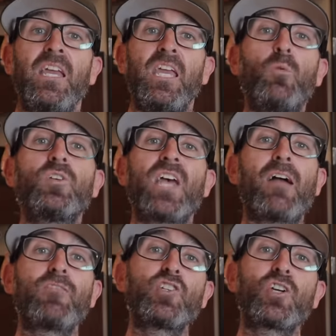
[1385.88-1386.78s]
He was
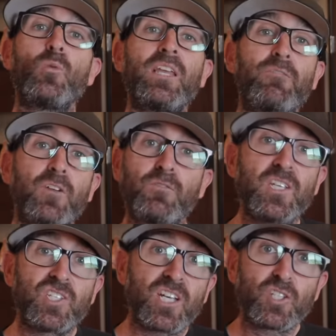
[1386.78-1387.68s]
averaging only
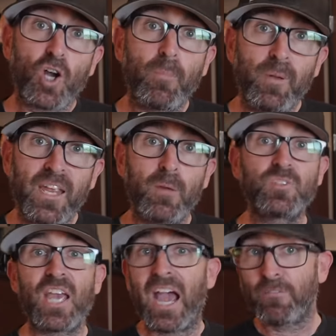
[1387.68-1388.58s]
56
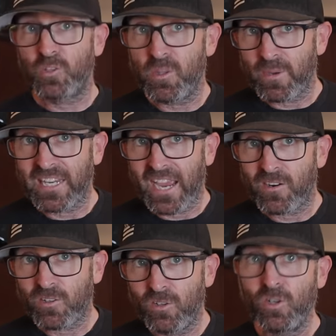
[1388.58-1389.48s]
RPMs after the
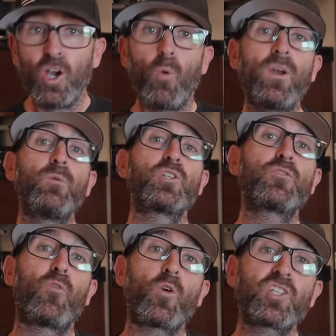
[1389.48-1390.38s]
mechanical when he was
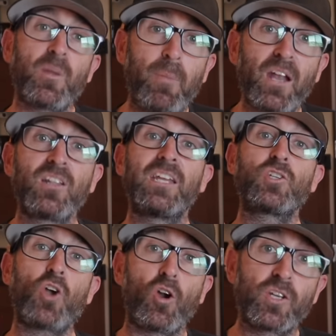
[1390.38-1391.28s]
forced to pedal in
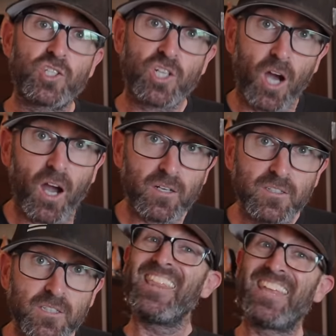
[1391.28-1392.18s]
his hardest cog.
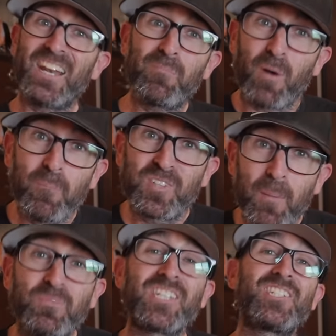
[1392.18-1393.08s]
Then it bumped
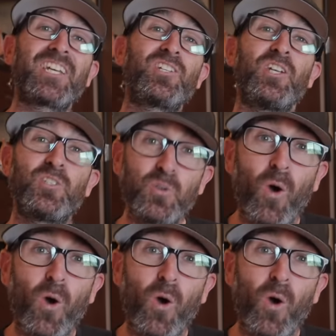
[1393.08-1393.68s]
up to 62